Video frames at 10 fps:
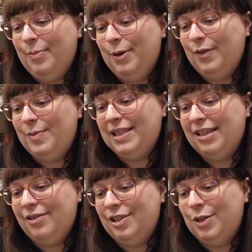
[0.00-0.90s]
Book from a
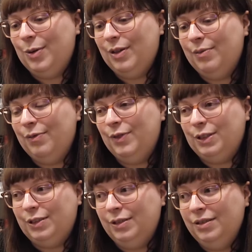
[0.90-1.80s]
series you own in
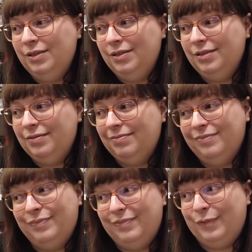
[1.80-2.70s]
full.
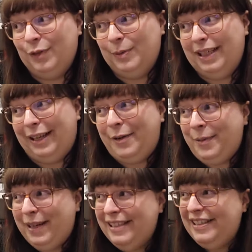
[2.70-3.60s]
Full Metal
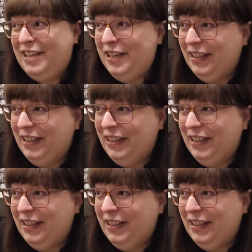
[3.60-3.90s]
Alchemist.